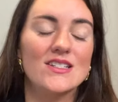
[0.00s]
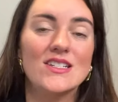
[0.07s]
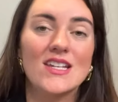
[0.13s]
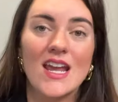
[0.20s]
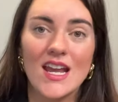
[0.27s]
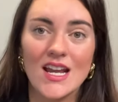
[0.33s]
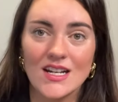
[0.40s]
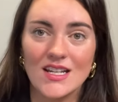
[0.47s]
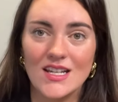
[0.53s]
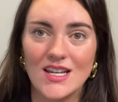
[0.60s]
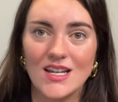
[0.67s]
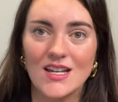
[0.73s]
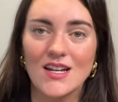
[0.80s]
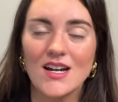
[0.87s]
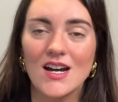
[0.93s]

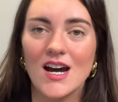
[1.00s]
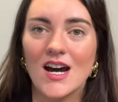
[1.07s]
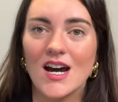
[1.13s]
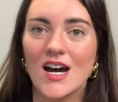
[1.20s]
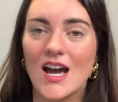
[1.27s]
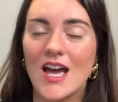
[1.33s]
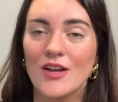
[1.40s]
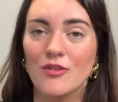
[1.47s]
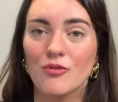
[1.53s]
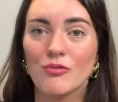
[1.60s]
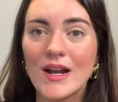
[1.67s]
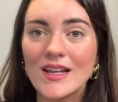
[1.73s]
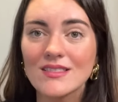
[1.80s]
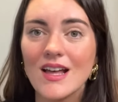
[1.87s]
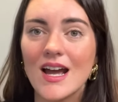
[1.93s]
tanning and
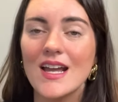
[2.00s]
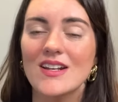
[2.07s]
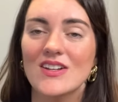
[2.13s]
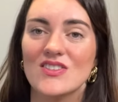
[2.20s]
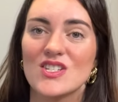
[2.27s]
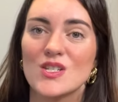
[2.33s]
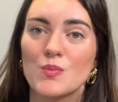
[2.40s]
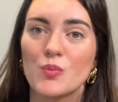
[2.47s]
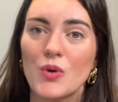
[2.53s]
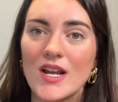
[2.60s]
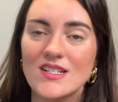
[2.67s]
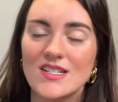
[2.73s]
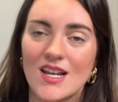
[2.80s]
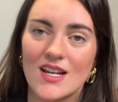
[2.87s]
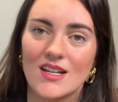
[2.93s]
red light and spray
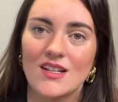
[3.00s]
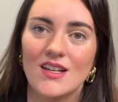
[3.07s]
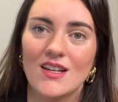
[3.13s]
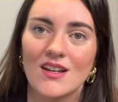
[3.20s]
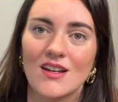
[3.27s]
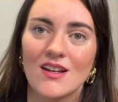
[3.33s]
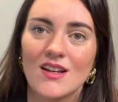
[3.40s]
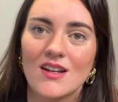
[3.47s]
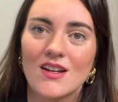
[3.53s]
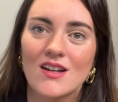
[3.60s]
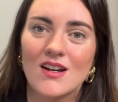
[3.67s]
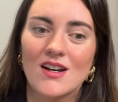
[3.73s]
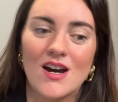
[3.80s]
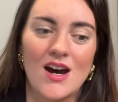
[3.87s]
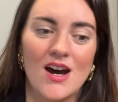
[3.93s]
tanning
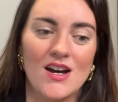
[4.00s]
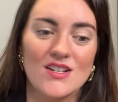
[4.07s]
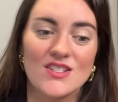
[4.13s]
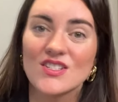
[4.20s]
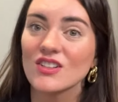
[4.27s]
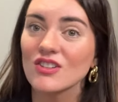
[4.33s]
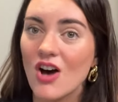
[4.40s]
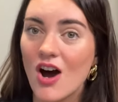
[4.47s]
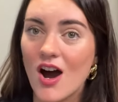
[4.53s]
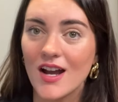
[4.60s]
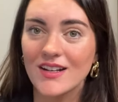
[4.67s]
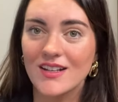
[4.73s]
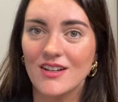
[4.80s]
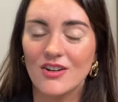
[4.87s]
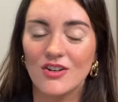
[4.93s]

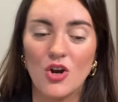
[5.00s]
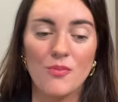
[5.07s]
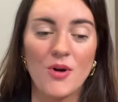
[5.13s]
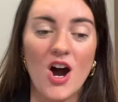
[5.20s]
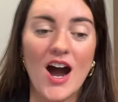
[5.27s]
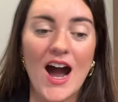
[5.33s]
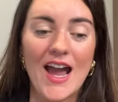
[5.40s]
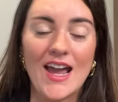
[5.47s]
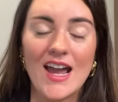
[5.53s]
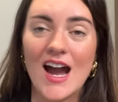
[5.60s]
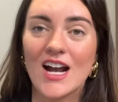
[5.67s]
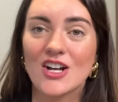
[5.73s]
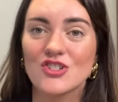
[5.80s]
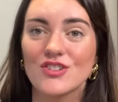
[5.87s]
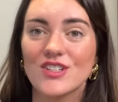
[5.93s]
salon here in Omaha. I
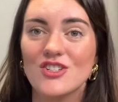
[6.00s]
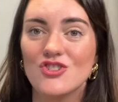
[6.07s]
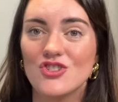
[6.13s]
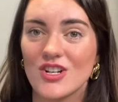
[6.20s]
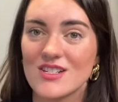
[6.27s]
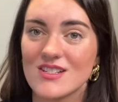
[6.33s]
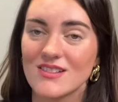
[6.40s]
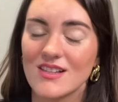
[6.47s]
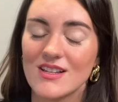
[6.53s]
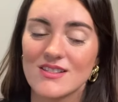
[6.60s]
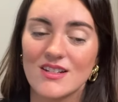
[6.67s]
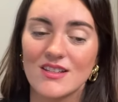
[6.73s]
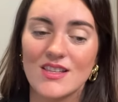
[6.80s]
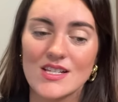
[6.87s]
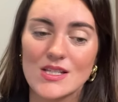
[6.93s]
actually just
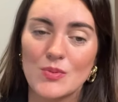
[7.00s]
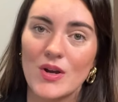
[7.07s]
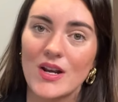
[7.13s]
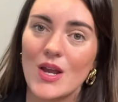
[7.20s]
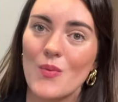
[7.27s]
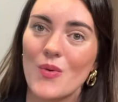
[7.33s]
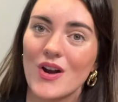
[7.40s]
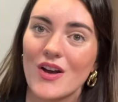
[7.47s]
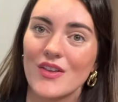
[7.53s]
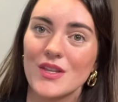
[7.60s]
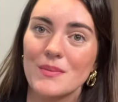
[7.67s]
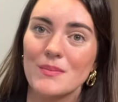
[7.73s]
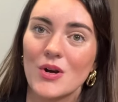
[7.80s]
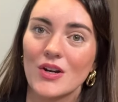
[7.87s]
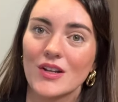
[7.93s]
listed this one. It went on the
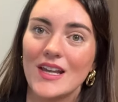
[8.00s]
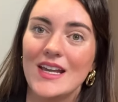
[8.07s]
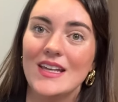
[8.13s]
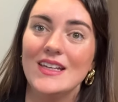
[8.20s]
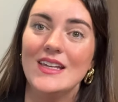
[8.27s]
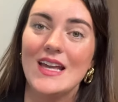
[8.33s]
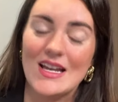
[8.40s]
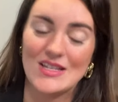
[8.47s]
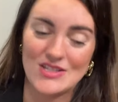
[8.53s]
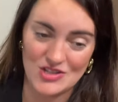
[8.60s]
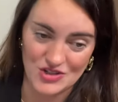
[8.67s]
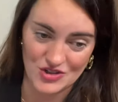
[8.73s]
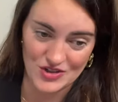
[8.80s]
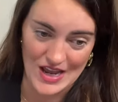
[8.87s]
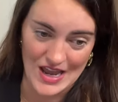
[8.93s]
market
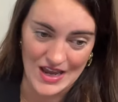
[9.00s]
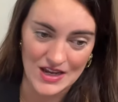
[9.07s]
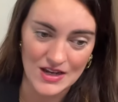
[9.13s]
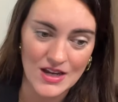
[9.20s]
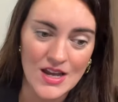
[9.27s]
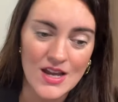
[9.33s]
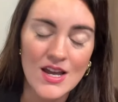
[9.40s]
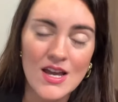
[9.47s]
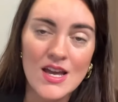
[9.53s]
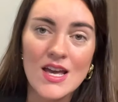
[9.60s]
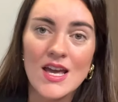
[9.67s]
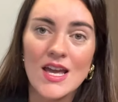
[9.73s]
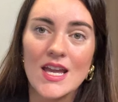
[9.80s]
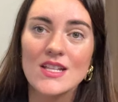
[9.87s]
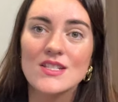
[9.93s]
yesterday.
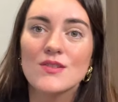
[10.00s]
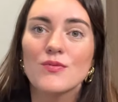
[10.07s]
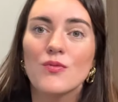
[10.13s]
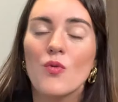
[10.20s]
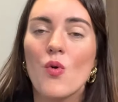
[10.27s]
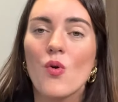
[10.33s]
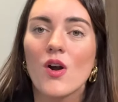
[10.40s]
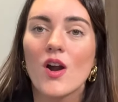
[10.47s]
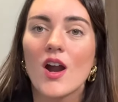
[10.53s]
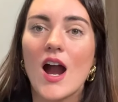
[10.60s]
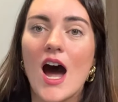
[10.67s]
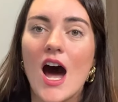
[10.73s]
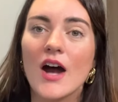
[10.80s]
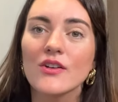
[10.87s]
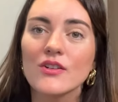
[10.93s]
It's for
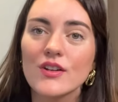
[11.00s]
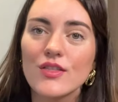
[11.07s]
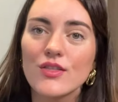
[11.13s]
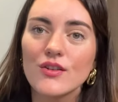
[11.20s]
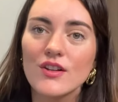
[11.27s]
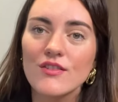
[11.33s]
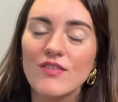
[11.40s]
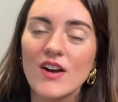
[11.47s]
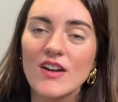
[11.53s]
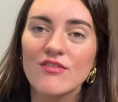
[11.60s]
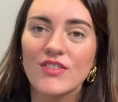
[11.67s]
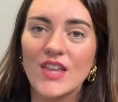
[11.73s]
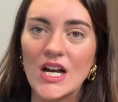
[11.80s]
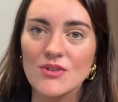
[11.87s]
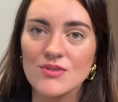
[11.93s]

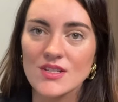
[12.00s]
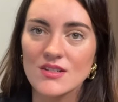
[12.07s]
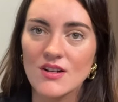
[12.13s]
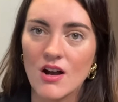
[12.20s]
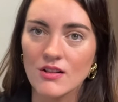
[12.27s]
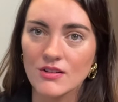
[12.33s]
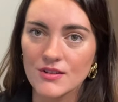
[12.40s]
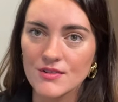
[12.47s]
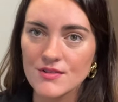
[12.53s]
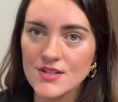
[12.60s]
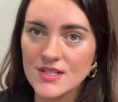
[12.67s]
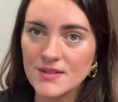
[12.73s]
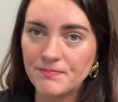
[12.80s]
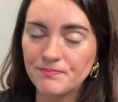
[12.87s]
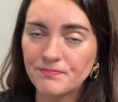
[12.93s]
$135,000.